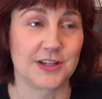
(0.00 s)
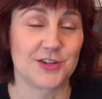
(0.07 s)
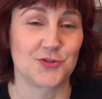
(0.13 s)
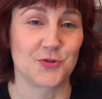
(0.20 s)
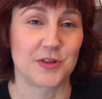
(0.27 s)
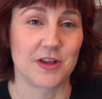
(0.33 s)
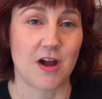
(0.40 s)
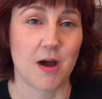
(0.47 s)

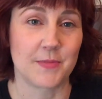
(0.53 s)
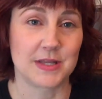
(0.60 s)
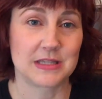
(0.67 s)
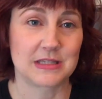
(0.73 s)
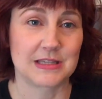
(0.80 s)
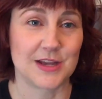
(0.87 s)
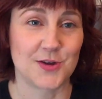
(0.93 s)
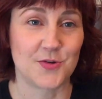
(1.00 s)
enjoy the comments,
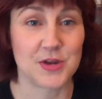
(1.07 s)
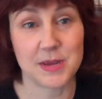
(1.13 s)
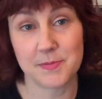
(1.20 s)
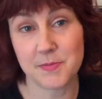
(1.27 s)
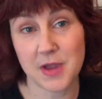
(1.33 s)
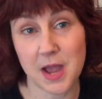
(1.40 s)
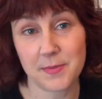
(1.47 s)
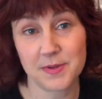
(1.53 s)
so keep them
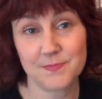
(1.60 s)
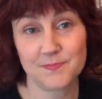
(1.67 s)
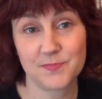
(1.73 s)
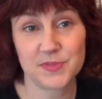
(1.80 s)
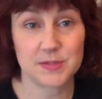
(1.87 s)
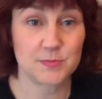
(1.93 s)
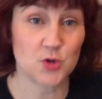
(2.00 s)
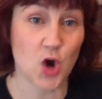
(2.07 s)
coming.
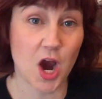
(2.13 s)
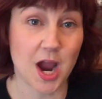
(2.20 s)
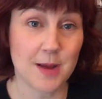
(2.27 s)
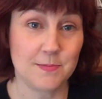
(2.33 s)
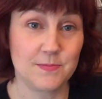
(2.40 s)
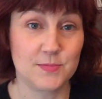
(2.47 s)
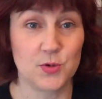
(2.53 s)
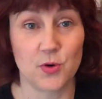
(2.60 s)
Subscribe,
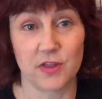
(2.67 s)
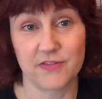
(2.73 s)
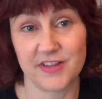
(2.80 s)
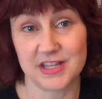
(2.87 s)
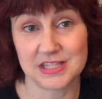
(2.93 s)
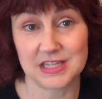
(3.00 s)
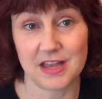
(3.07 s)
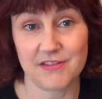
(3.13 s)
do all the
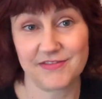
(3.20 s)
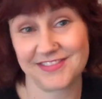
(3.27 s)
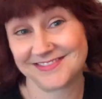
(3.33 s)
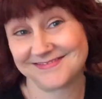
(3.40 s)
fun stuff.